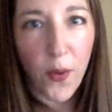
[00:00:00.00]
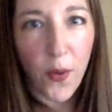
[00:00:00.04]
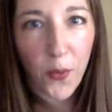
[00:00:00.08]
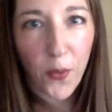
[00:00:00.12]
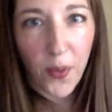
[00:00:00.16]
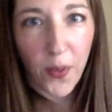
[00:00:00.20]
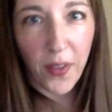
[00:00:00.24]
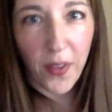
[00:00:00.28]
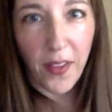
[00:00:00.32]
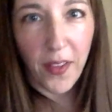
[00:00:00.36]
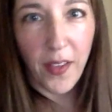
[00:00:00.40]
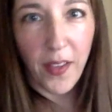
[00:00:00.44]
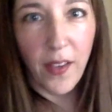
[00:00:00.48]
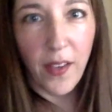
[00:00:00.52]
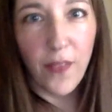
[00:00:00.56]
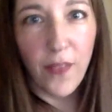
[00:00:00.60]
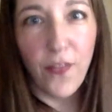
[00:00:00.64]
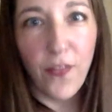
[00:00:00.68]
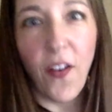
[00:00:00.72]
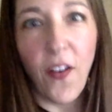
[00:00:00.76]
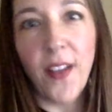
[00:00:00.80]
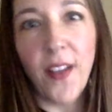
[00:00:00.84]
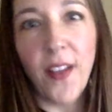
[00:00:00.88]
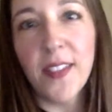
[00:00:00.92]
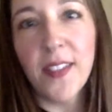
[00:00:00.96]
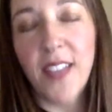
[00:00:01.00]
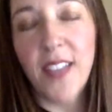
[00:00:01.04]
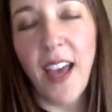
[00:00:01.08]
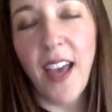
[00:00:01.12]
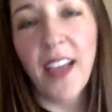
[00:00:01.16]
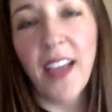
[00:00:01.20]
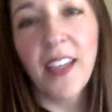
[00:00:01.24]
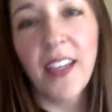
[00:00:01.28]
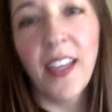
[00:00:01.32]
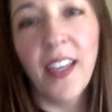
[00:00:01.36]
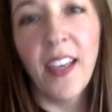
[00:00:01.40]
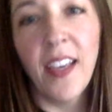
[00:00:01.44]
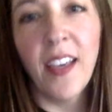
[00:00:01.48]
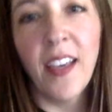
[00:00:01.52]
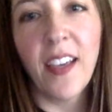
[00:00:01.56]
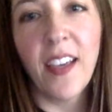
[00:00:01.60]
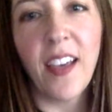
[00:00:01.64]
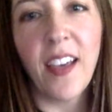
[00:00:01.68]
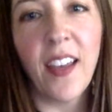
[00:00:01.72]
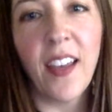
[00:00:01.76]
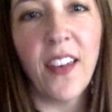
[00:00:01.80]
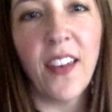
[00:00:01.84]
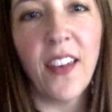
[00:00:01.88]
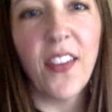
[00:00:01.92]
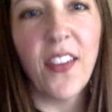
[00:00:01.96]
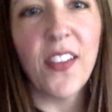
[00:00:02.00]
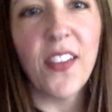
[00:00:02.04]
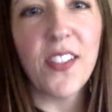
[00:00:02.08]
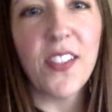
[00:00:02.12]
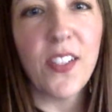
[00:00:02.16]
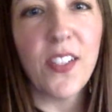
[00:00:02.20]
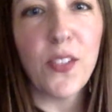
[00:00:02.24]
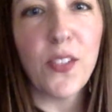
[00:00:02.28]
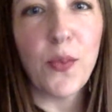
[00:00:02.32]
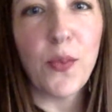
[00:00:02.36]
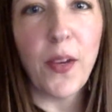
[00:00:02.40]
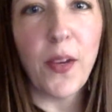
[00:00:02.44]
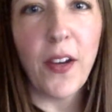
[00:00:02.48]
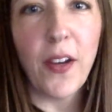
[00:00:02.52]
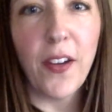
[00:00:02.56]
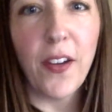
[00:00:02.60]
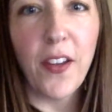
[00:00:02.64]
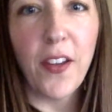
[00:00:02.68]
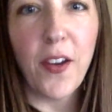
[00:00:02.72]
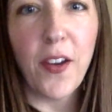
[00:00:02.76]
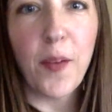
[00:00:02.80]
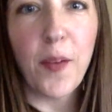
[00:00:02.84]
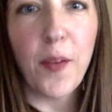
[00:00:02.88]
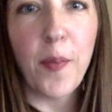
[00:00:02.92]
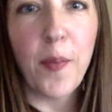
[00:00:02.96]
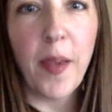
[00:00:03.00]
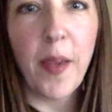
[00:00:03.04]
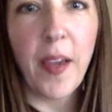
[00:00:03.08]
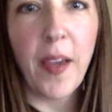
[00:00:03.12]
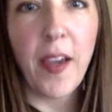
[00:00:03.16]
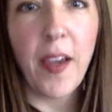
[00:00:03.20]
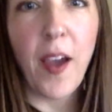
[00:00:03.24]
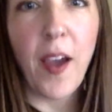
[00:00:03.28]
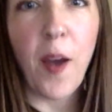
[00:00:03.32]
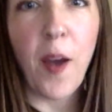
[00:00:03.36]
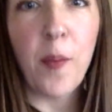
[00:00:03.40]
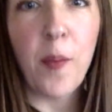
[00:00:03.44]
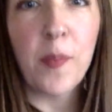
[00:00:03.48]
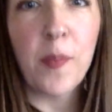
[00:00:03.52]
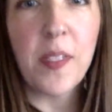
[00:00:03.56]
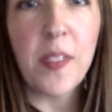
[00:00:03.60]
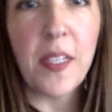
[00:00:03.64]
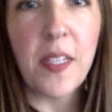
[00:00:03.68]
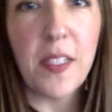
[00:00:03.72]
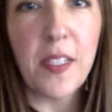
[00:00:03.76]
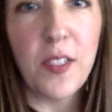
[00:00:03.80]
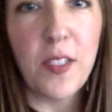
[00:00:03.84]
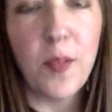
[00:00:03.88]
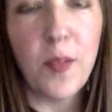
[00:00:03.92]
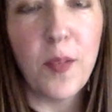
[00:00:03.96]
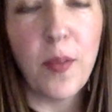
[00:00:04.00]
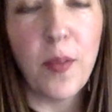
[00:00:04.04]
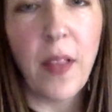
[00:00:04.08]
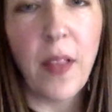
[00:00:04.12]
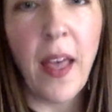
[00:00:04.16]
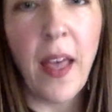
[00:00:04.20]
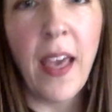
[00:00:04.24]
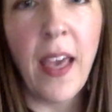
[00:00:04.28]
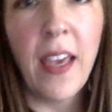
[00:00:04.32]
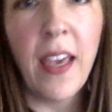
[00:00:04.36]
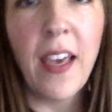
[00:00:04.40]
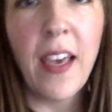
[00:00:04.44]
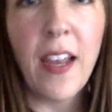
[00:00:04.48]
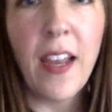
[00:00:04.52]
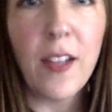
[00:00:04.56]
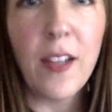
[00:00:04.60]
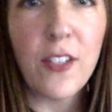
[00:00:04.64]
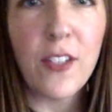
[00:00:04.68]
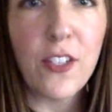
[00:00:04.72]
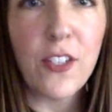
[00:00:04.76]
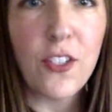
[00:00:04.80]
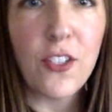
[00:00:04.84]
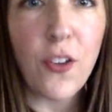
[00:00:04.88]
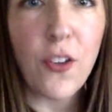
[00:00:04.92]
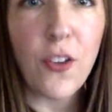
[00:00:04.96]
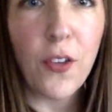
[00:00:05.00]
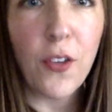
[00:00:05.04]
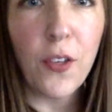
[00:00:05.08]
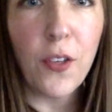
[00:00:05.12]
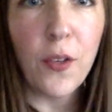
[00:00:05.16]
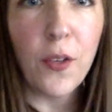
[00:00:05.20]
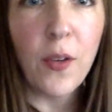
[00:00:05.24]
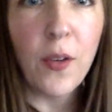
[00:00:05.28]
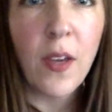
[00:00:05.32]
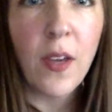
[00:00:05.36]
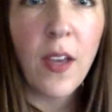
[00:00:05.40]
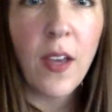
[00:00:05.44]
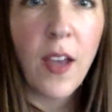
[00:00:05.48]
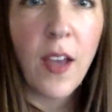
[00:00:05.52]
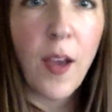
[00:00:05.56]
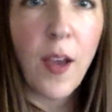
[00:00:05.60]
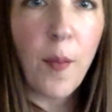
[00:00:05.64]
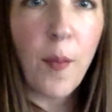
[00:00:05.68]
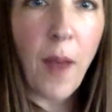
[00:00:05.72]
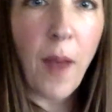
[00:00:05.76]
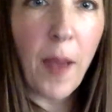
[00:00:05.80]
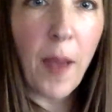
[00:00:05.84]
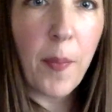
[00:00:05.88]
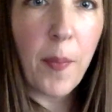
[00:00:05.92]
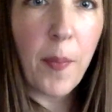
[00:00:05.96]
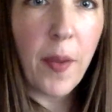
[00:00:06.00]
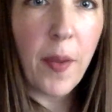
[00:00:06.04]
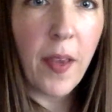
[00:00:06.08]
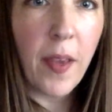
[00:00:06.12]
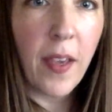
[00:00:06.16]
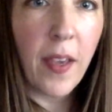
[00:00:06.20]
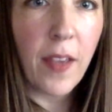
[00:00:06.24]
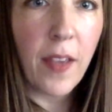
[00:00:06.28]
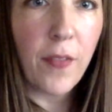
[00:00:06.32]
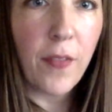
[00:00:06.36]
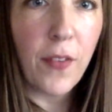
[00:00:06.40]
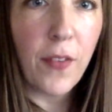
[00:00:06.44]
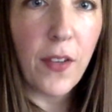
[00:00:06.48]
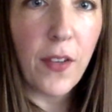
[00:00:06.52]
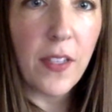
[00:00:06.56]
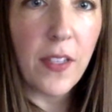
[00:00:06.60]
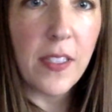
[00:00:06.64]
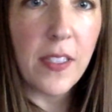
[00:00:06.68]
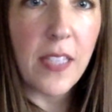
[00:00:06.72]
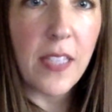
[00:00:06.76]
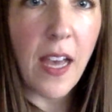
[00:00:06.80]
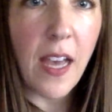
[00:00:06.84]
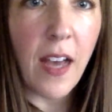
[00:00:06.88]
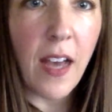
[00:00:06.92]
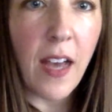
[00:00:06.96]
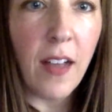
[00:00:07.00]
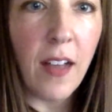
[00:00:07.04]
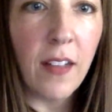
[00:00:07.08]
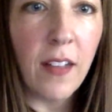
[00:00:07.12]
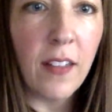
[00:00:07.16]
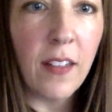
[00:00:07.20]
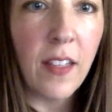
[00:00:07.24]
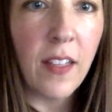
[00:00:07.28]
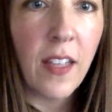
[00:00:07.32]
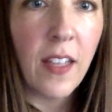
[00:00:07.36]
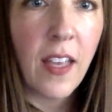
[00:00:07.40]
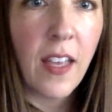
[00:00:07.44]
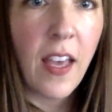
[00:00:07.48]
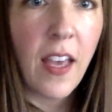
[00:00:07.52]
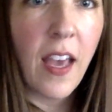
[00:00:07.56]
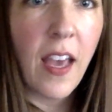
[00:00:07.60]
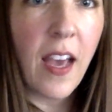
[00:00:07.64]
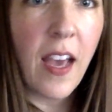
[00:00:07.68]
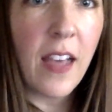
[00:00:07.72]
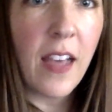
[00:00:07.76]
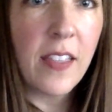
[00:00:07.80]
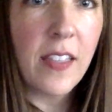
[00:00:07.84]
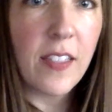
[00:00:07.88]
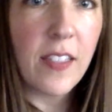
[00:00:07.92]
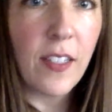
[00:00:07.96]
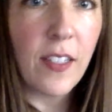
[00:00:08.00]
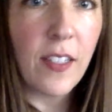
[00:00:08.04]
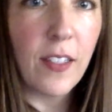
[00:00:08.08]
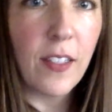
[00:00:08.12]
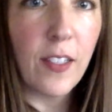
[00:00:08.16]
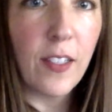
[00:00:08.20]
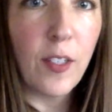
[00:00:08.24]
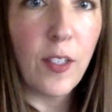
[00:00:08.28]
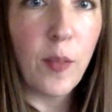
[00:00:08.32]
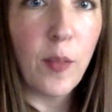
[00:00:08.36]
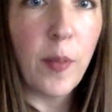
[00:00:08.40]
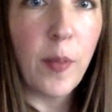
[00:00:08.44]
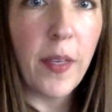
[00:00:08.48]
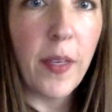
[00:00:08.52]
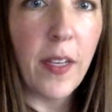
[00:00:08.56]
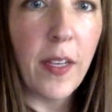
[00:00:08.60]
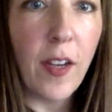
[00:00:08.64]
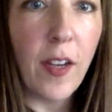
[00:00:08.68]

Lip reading: really fun technique, and this is where your pick comes into play, and I'll just show you my pick. If you could tell, has a little bit